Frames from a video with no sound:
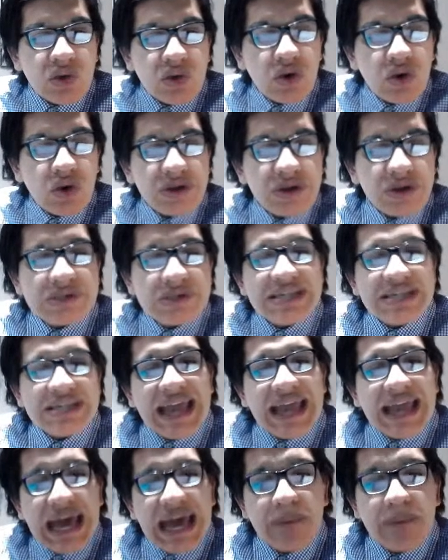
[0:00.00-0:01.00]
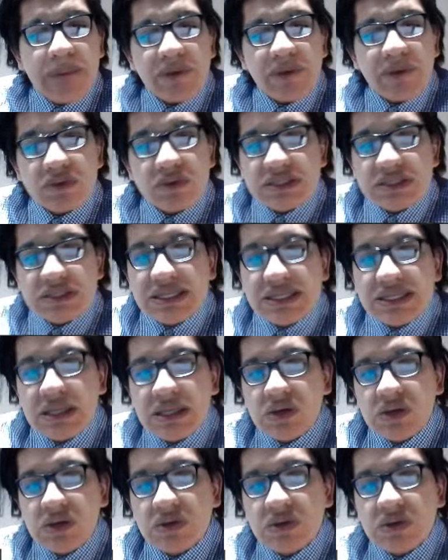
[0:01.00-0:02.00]
workers unhappy with the
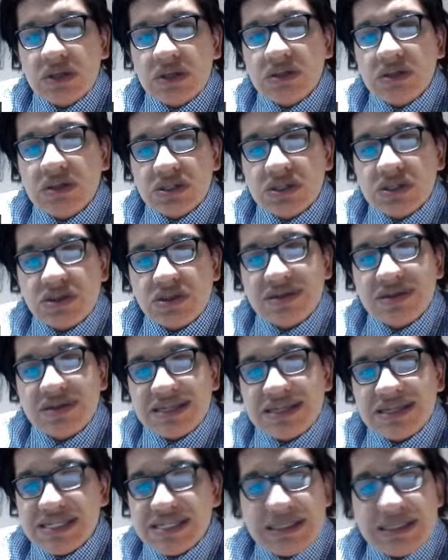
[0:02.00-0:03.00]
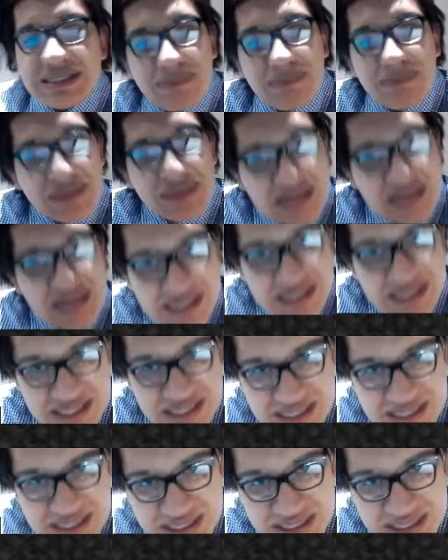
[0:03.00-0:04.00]
new industrial system. This
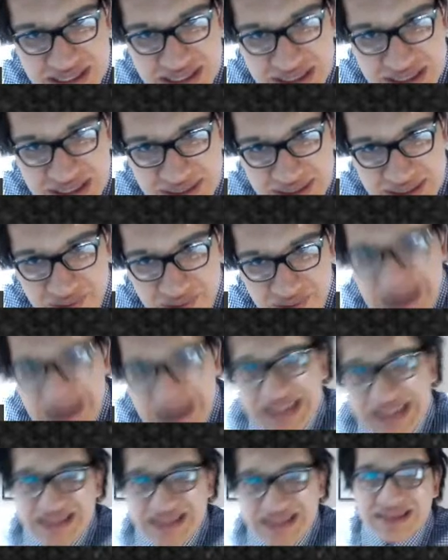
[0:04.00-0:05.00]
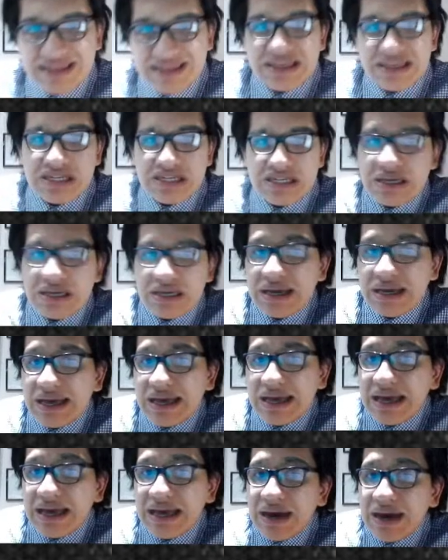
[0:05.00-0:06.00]
is right.
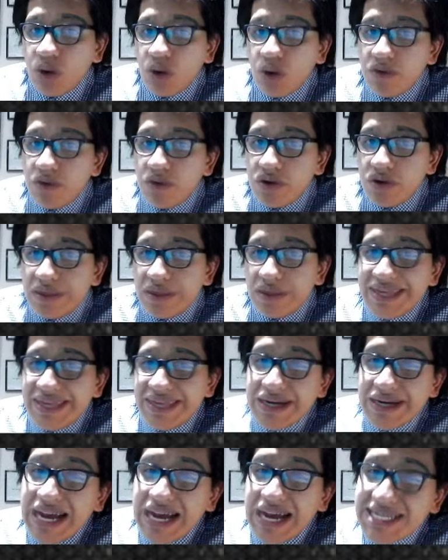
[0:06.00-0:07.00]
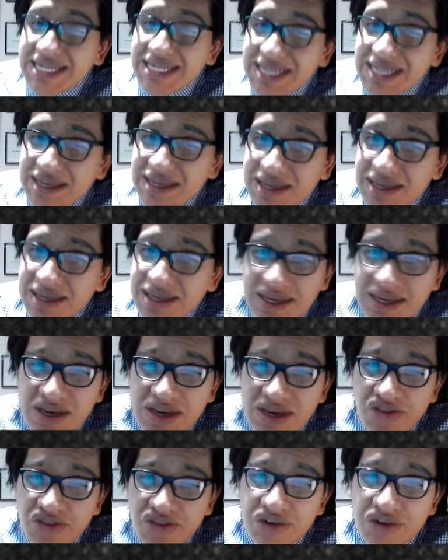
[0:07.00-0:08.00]
However, they're asking
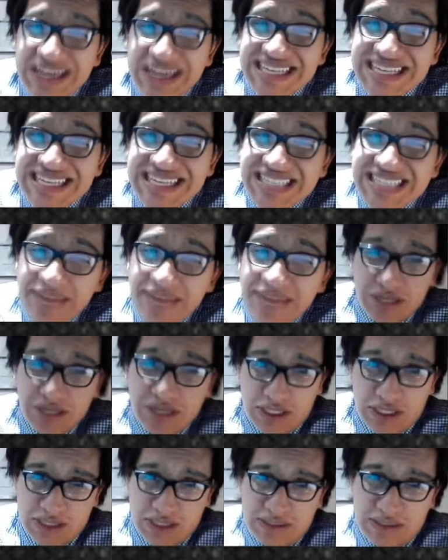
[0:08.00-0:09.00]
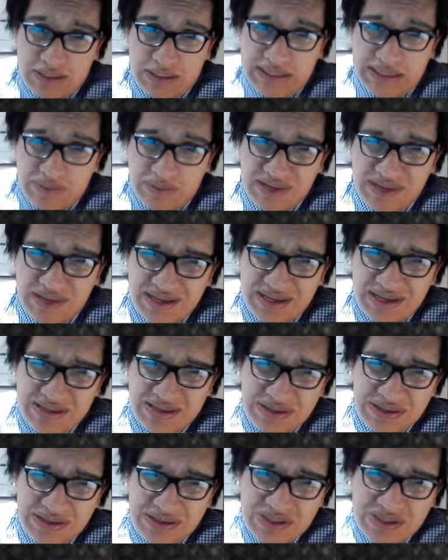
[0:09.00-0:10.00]
for the except one, you
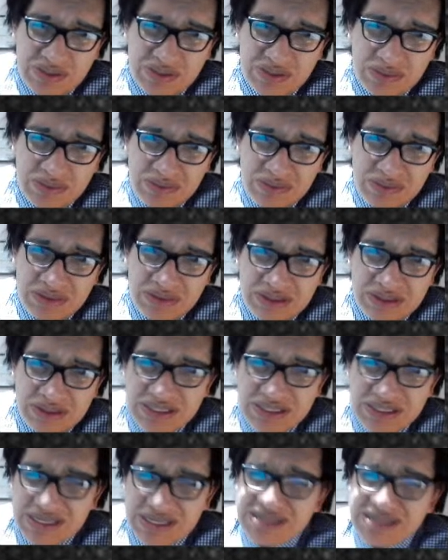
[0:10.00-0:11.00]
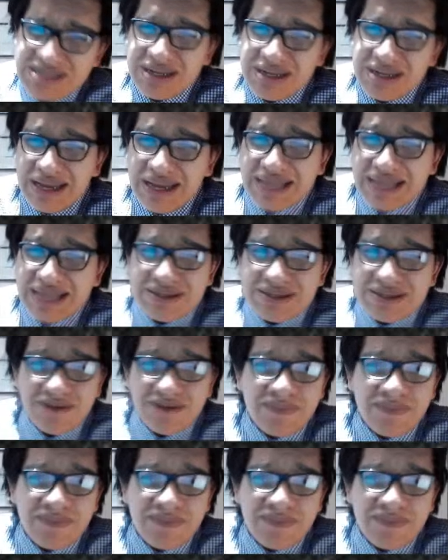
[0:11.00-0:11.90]
know, so this isn't the answer.